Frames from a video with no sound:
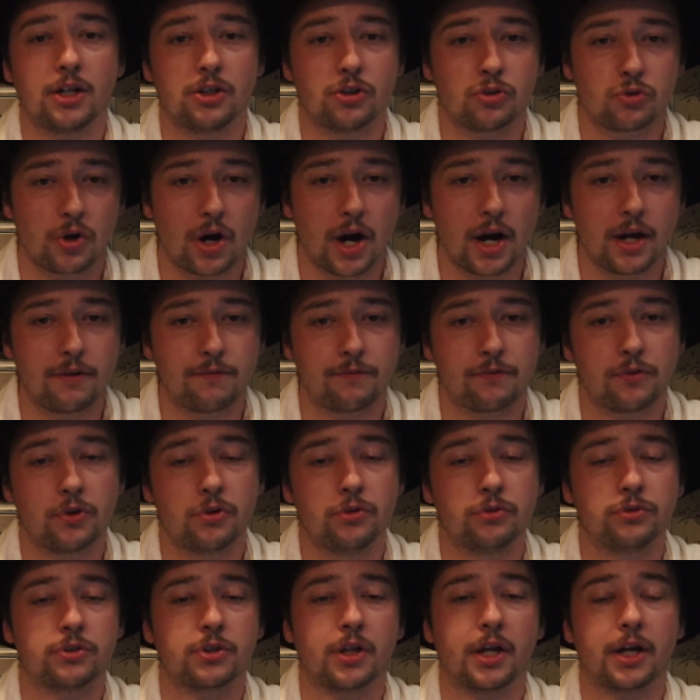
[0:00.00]
and dried
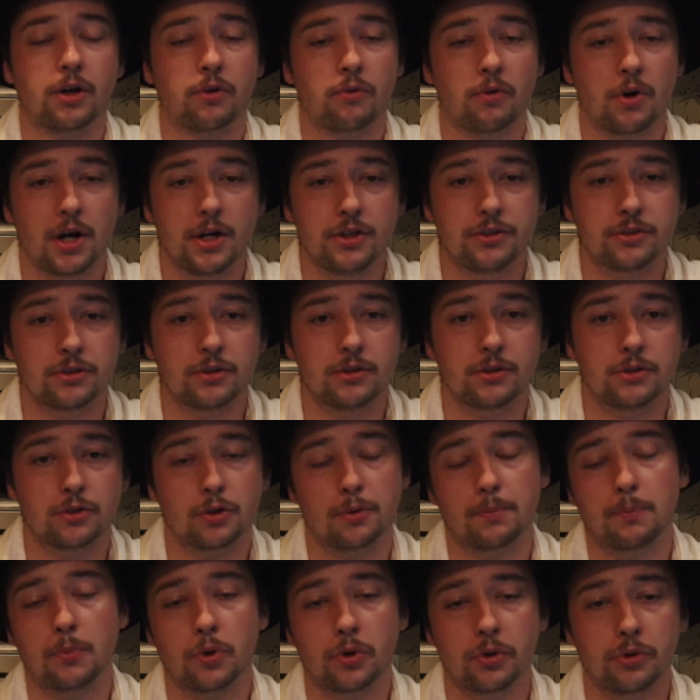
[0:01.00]
fruits like raisins
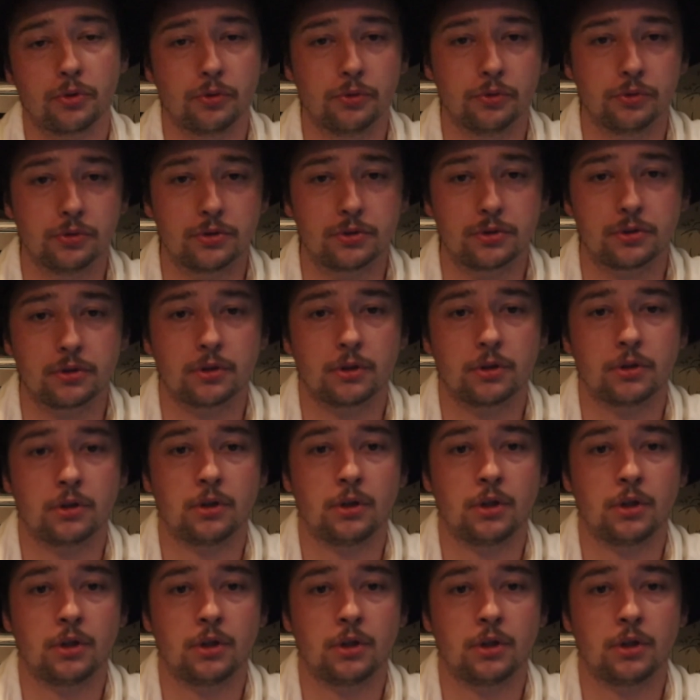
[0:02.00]
or prunes.